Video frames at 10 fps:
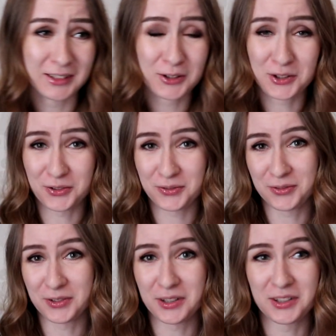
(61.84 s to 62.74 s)
lots of
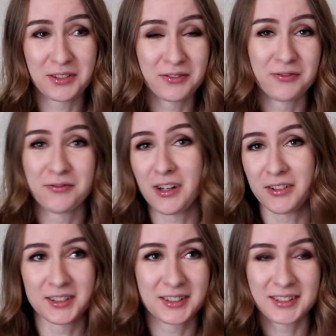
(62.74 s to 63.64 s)

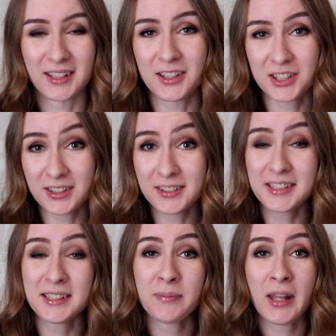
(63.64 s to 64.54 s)
various articles,